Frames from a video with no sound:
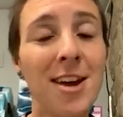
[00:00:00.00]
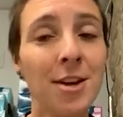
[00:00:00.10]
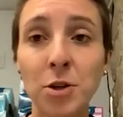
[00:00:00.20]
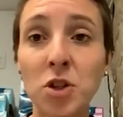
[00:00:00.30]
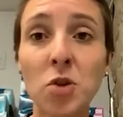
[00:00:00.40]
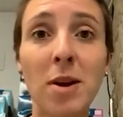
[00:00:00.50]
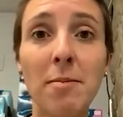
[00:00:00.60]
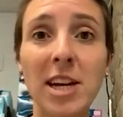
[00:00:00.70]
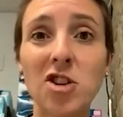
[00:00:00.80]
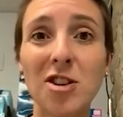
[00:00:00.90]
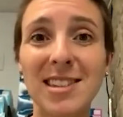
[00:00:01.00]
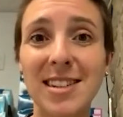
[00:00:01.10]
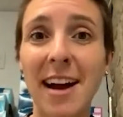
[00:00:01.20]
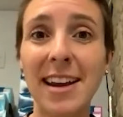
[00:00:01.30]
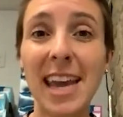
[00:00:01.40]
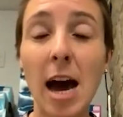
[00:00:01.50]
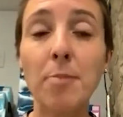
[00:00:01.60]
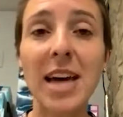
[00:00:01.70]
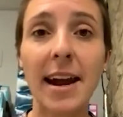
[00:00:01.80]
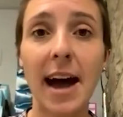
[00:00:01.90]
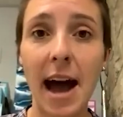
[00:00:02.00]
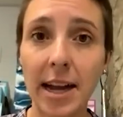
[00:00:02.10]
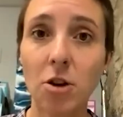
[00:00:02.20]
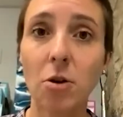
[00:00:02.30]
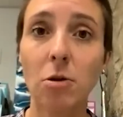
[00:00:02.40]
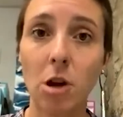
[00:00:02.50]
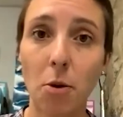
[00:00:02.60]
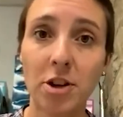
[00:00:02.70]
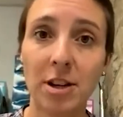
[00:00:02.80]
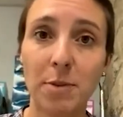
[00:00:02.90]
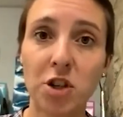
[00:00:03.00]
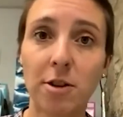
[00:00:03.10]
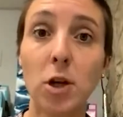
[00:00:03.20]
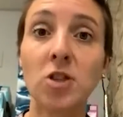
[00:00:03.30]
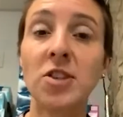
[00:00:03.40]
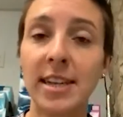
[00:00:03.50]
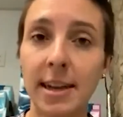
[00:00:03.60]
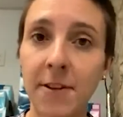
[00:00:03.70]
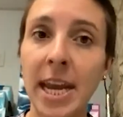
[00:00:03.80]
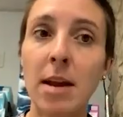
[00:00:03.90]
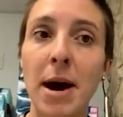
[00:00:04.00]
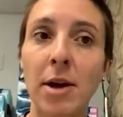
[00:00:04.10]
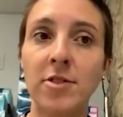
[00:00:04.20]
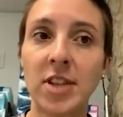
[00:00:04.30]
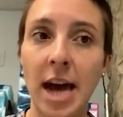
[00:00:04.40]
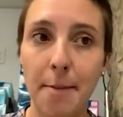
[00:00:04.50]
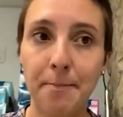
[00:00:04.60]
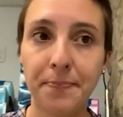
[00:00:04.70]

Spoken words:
You just want to make sure it's not kept at a higher or lower temperature for a significant amount of time.